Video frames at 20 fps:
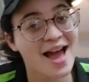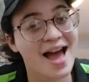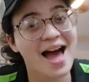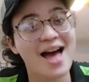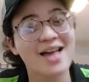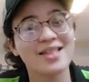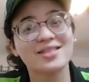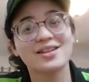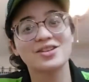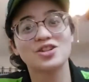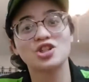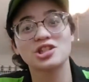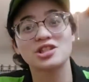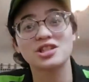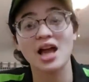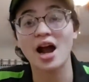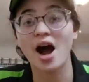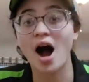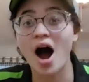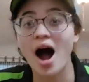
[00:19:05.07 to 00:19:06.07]
And they're just
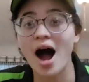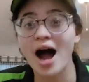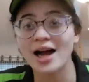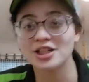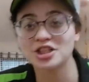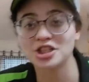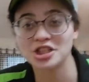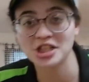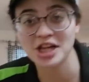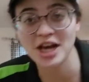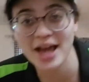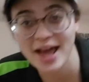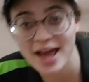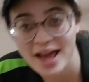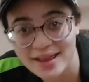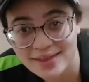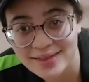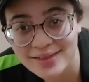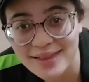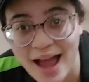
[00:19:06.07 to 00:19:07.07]
like, oh
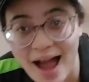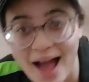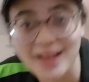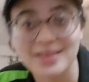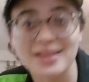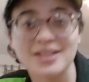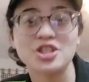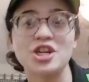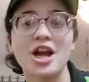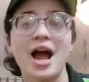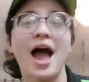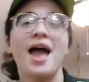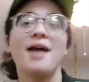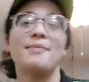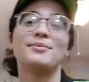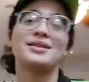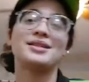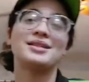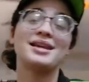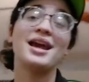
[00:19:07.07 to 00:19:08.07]
shit, not the
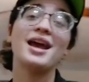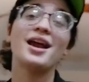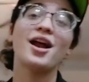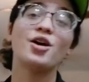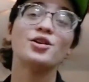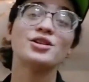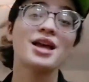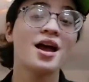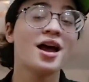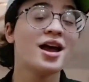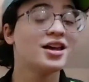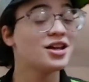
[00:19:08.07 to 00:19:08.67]
giant mosquitoes.